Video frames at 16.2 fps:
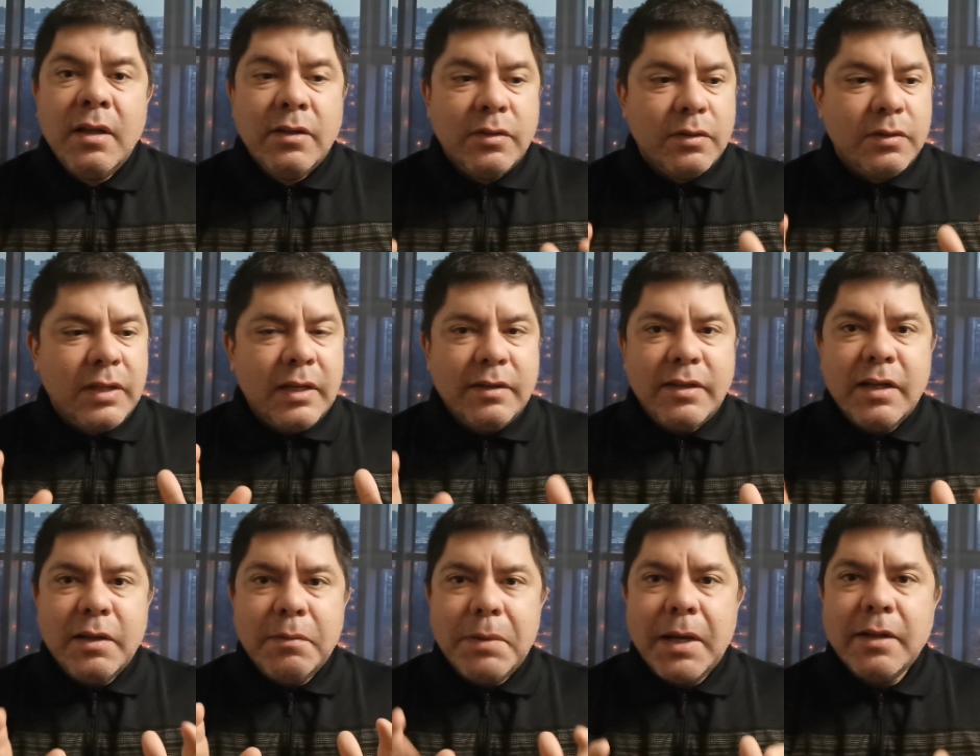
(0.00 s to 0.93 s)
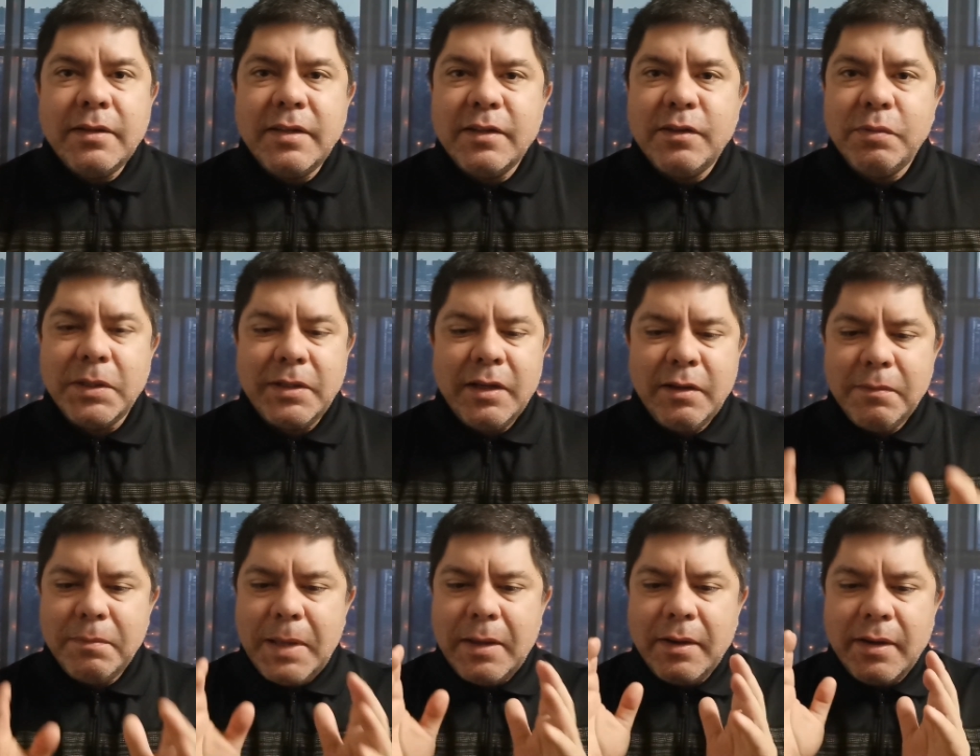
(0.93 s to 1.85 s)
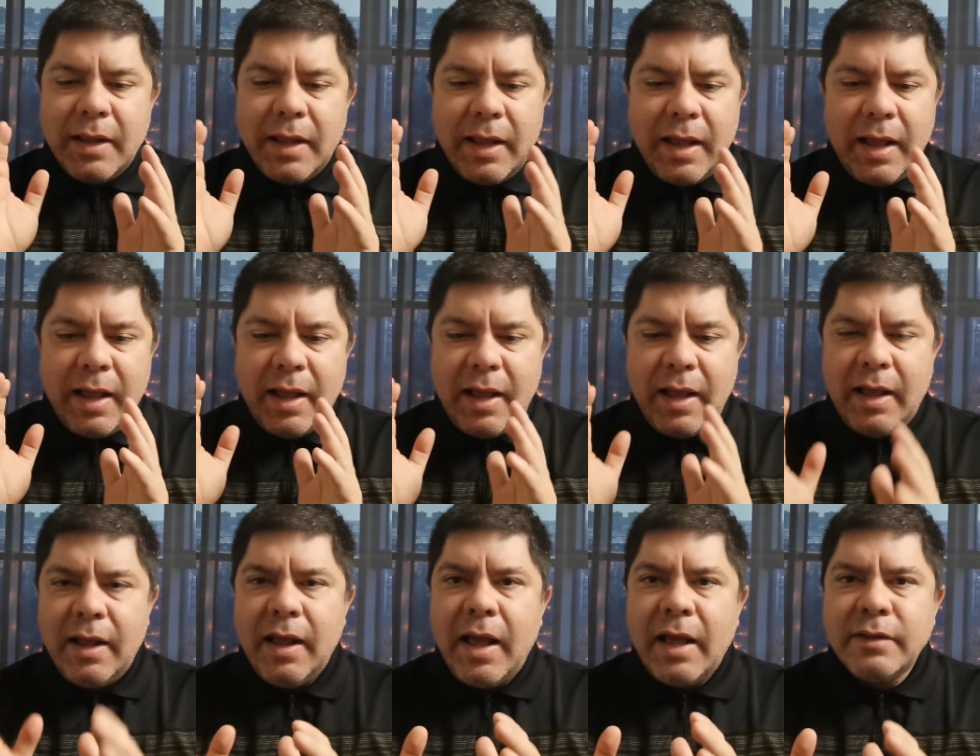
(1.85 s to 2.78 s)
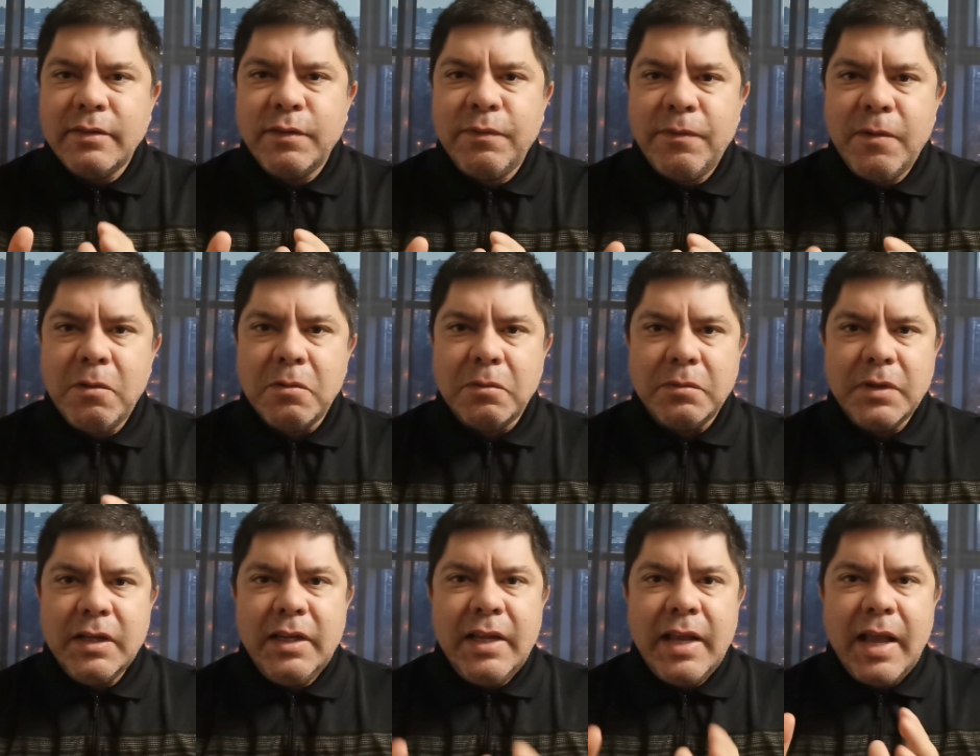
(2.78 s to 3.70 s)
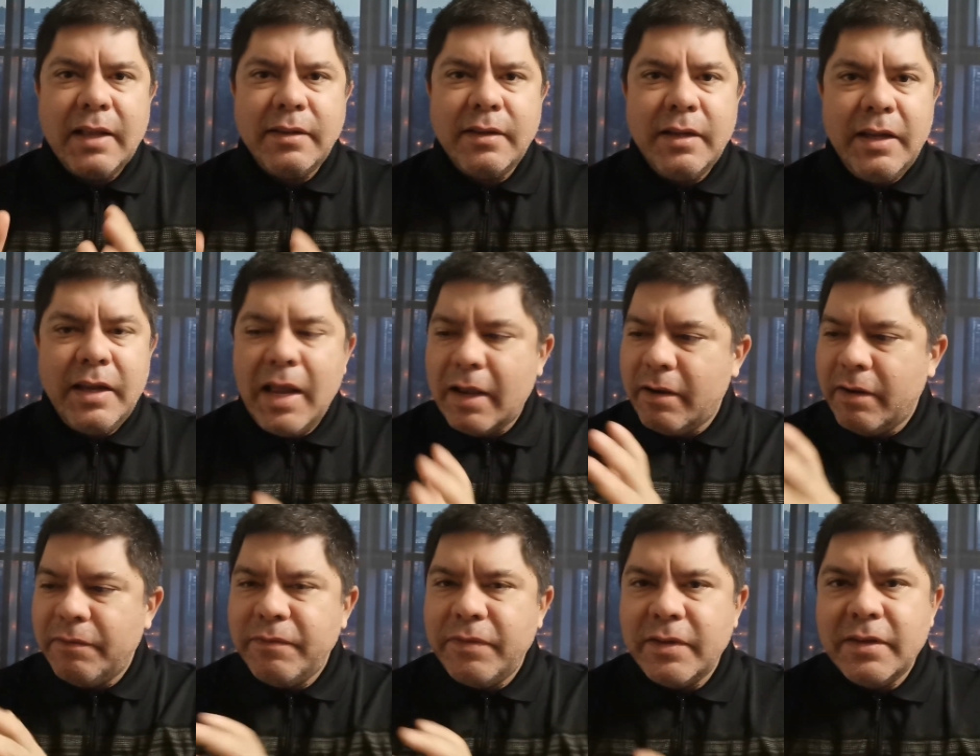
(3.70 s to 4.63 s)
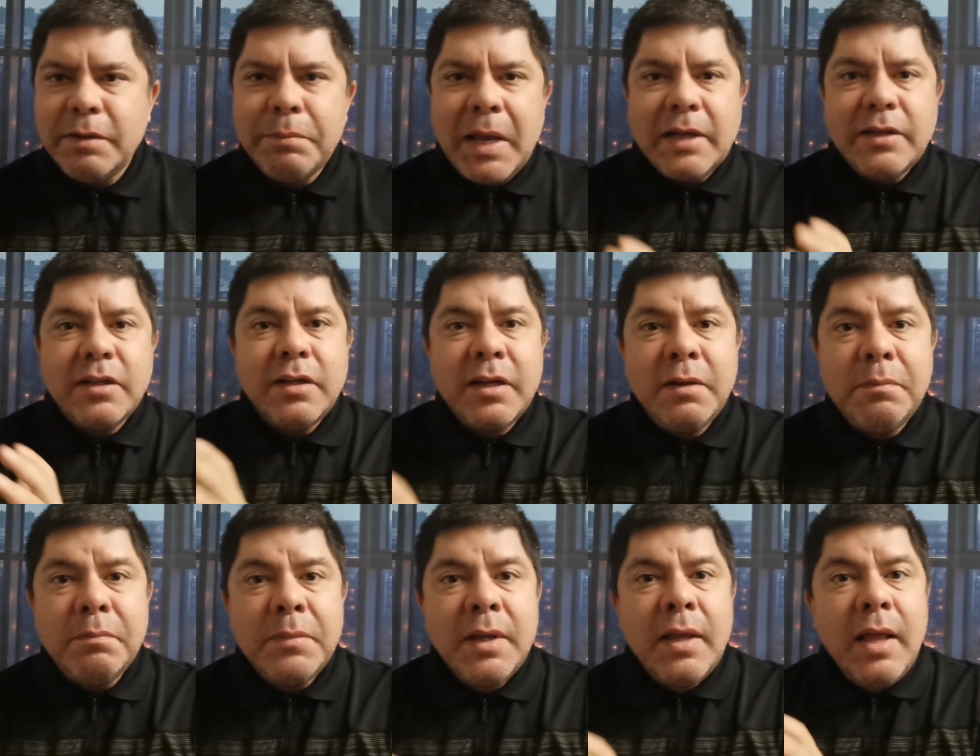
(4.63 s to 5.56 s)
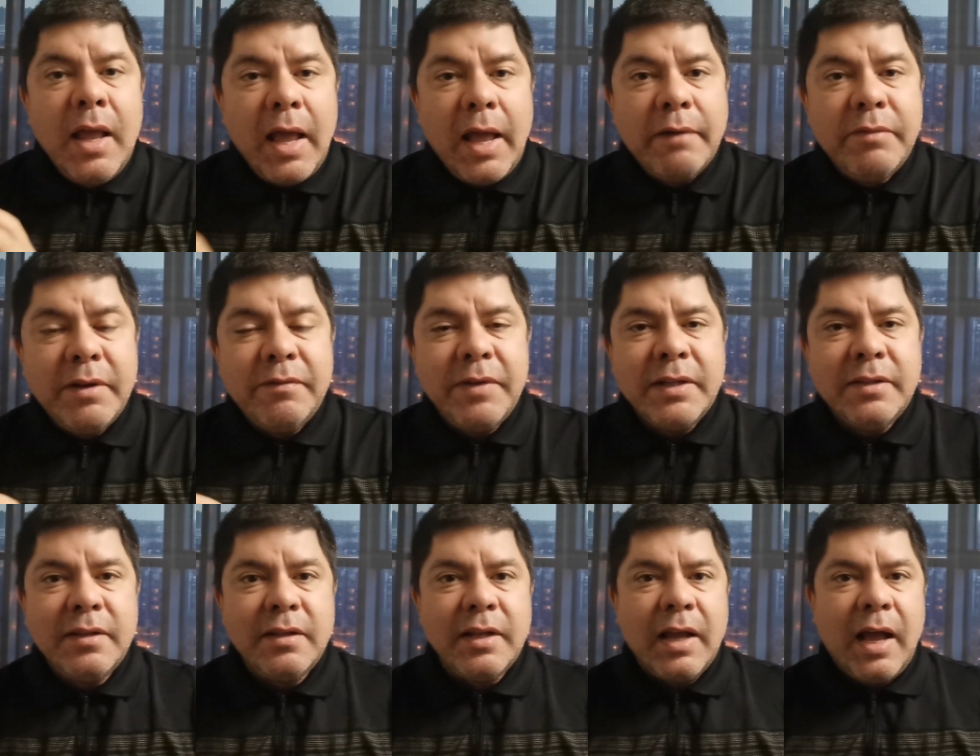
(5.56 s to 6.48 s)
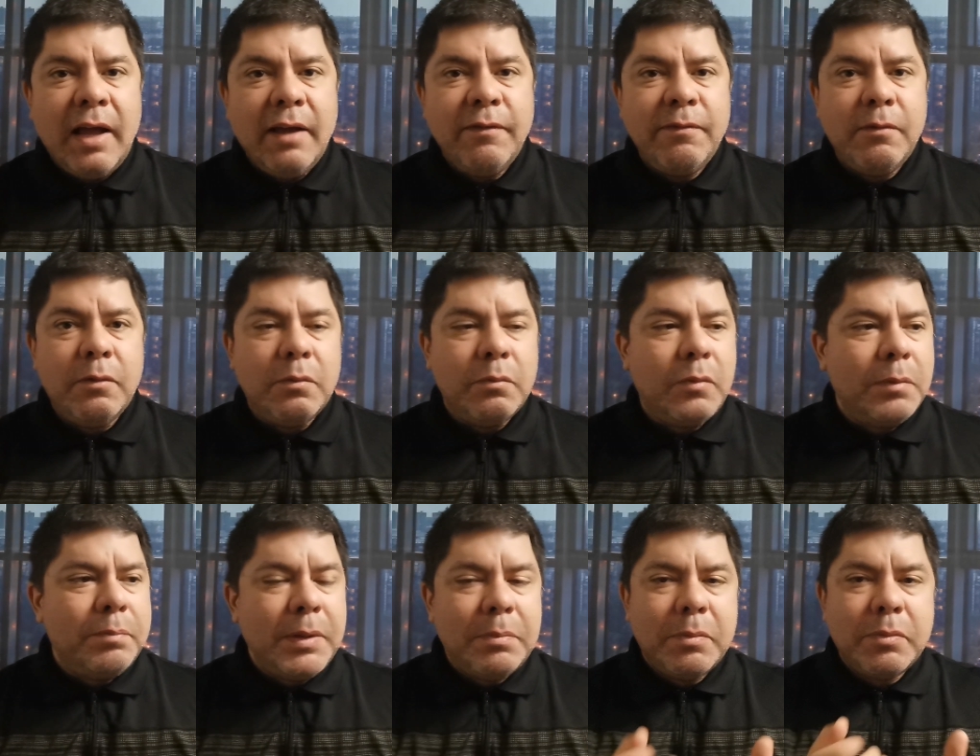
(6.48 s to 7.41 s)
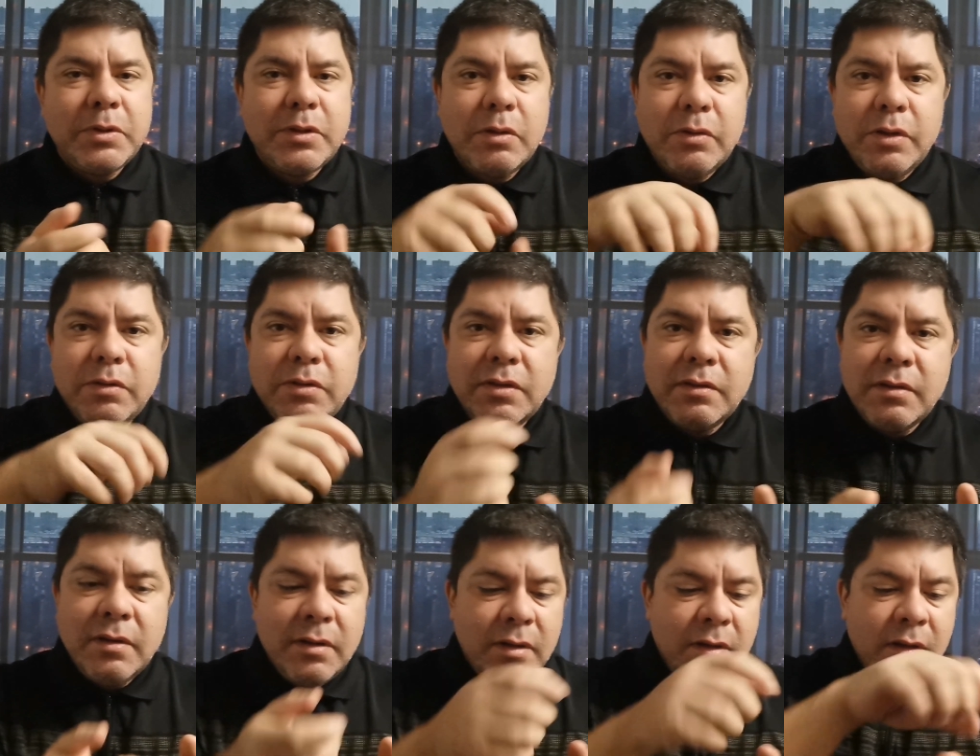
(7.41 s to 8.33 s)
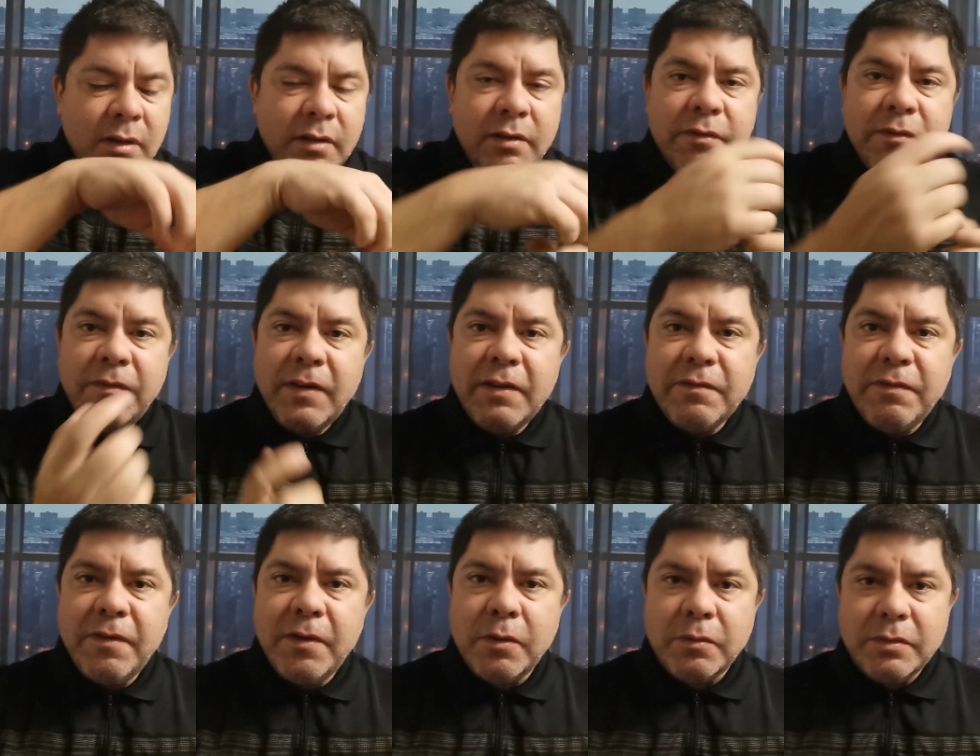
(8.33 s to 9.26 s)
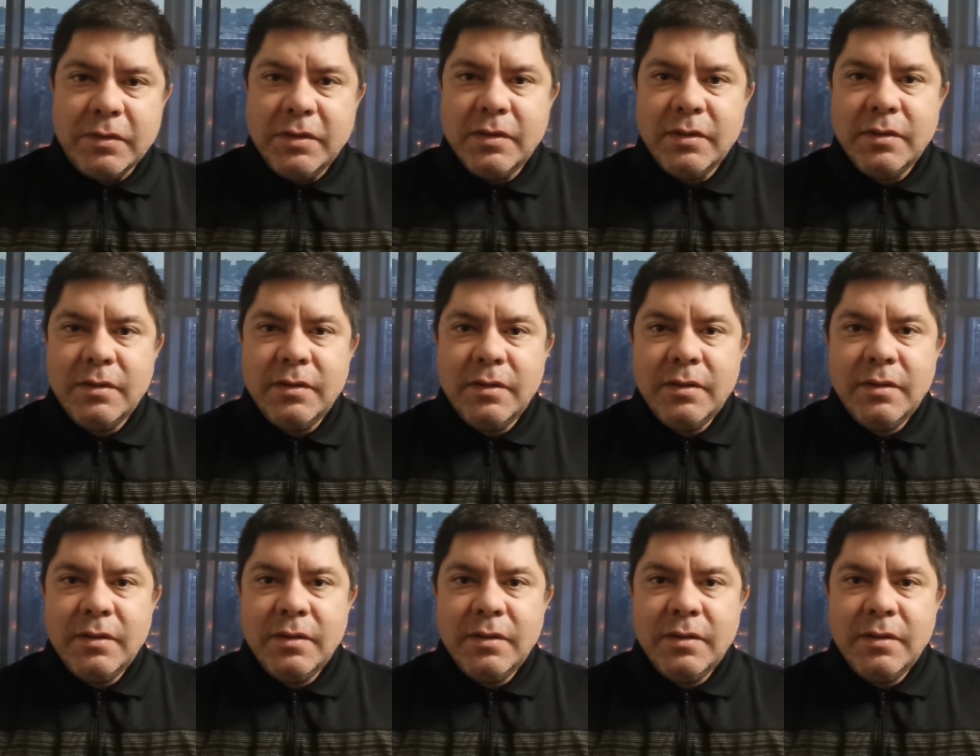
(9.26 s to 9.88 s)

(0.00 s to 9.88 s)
So think think about it this way. Think about it as a phone. He had he had imagine him having invented the iPhone when people were still using the flip phones.